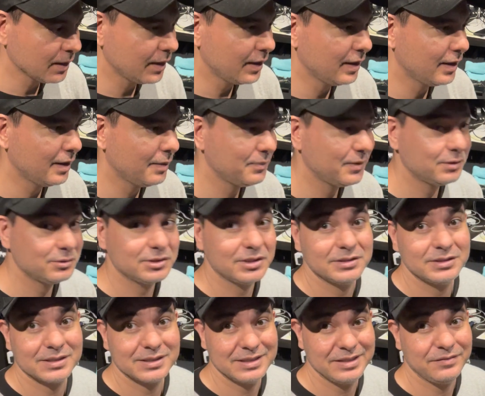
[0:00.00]
Um, there was a
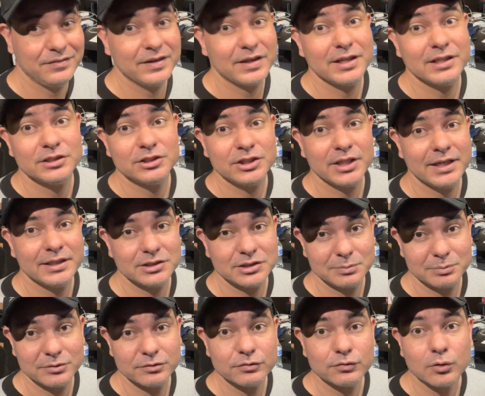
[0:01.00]
significant change in
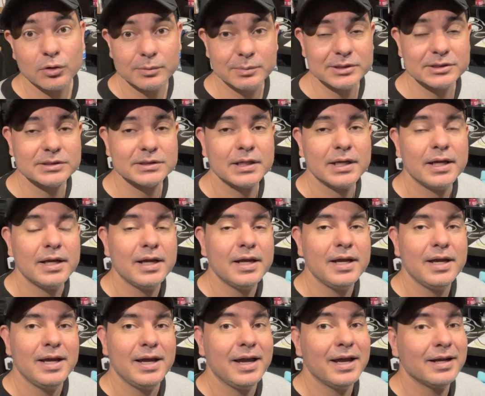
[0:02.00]
performance,
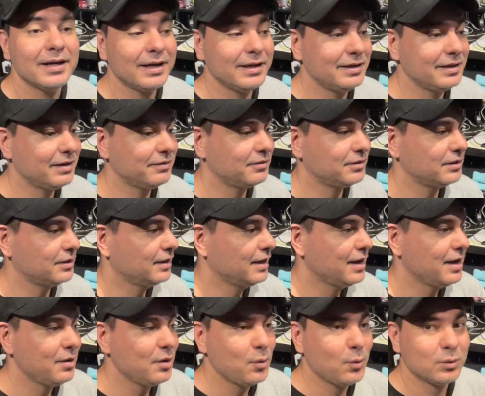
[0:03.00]
and I never
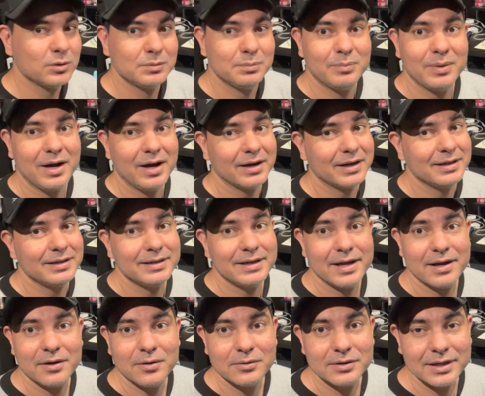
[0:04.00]
was bogging
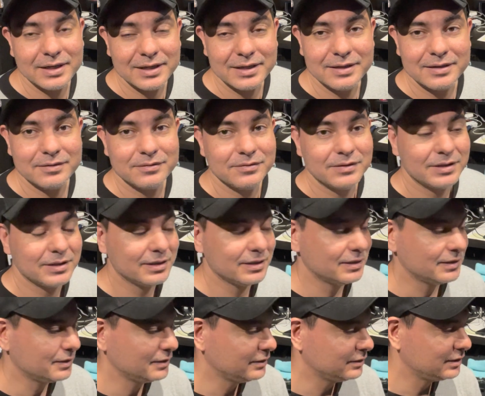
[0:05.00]
down any of
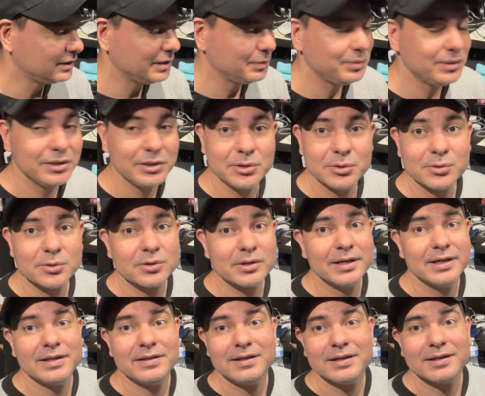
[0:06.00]
the CPU or
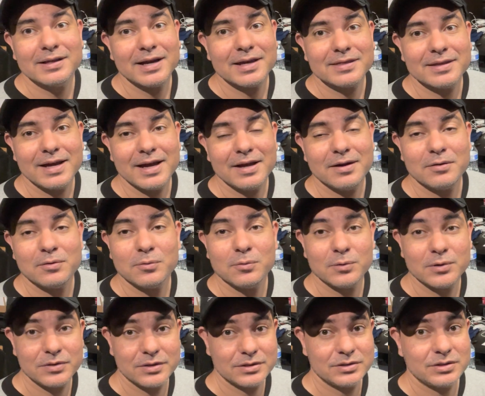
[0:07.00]
anything like that
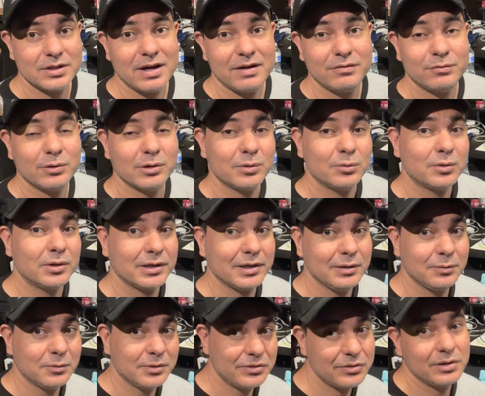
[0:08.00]
with the software
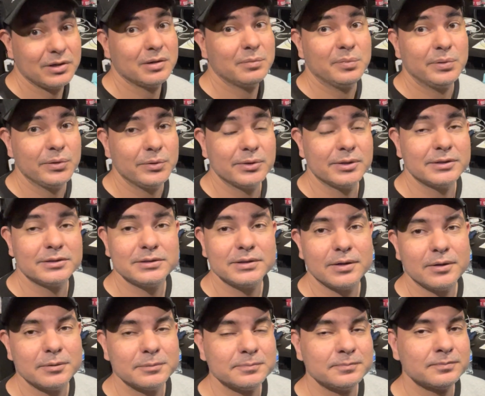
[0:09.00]
working with the computer.
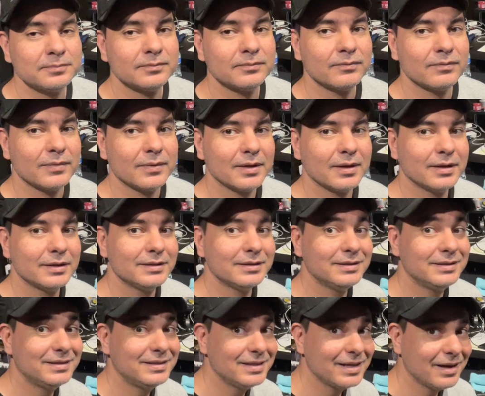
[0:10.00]
So
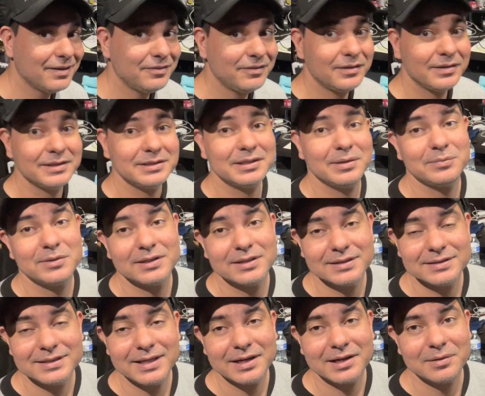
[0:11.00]
definitely something to
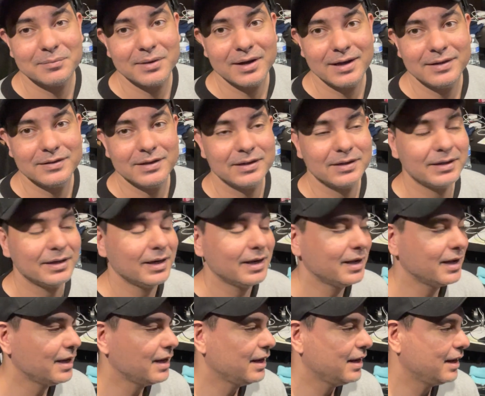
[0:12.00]
take in mind there.
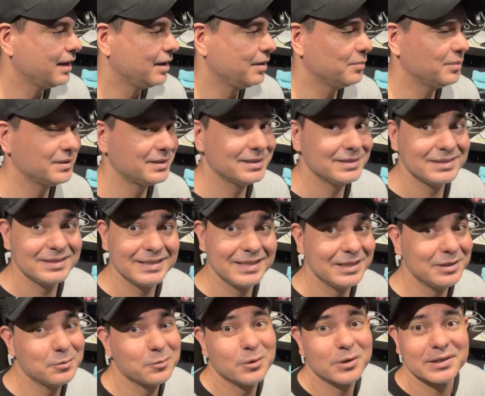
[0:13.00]
Uh, but this
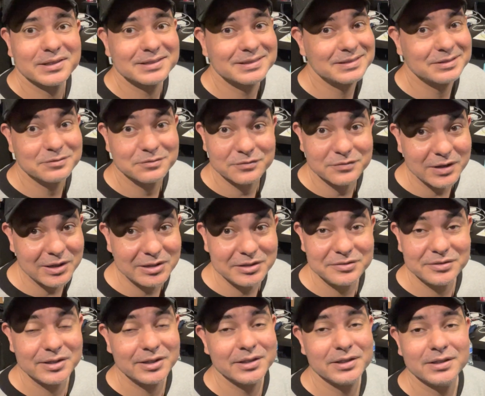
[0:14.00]
thing works very,
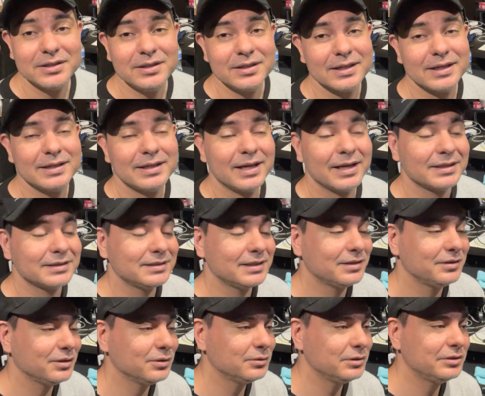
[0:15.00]
very good. And like I said,
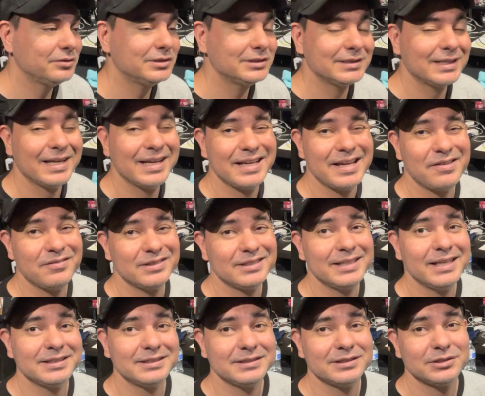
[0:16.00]
the only reason I haven't
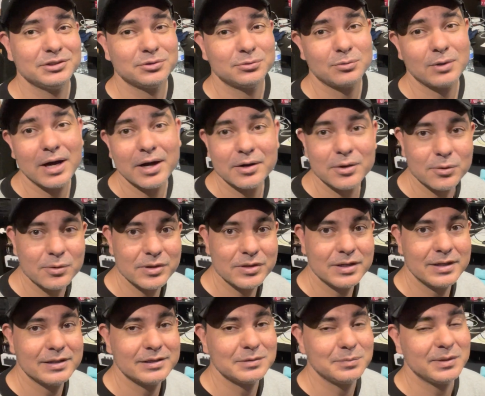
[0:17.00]
tested Serato with
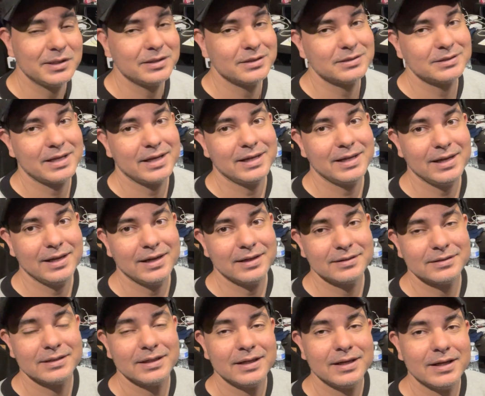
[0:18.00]
it is because I
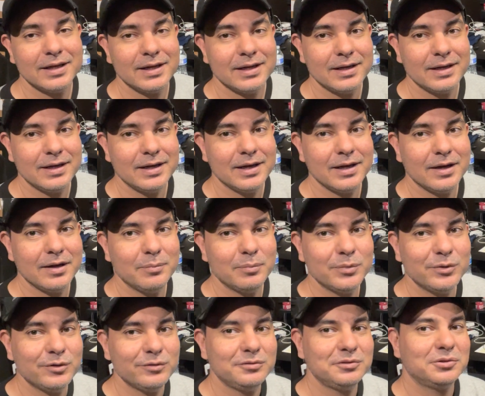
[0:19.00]
can't uh,
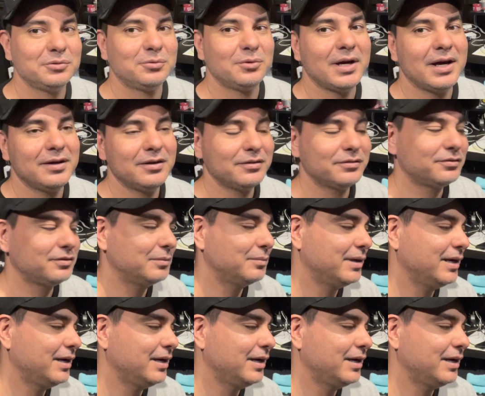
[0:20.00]
move Serato from my